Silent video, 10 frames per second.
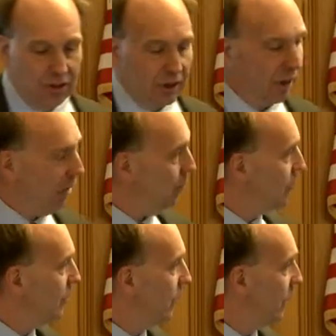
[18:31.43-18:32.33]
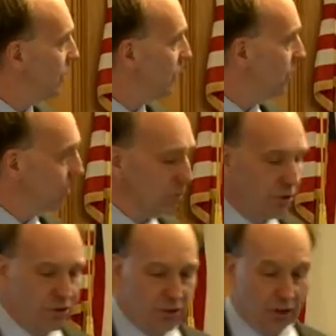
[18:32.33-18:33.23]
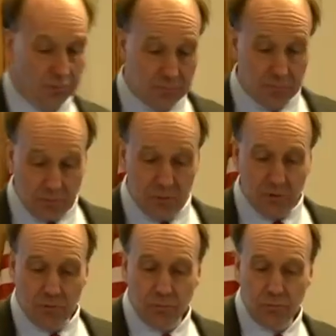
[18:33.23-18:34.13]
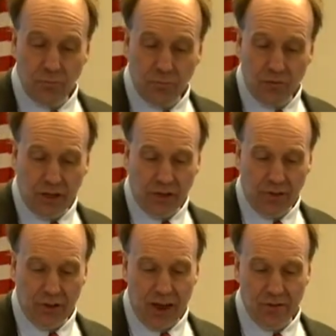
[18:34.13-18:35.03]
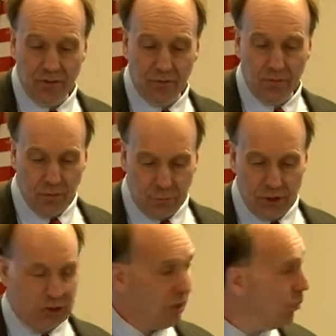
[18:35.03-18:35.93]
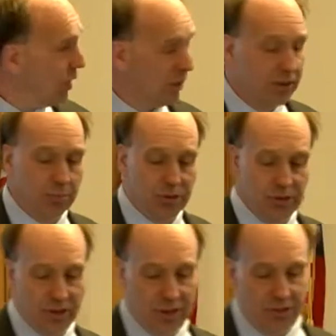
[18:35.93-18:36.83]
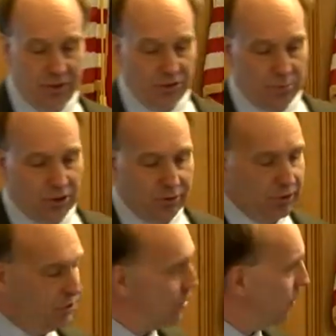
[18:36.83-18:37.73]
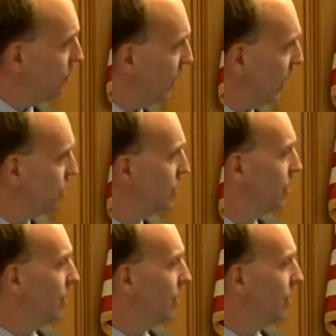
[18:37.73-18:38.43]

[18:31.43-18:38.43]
Um, he, he, it was uh, you know, the love of the beauty, wanting to preserve these beautiful snowflakes.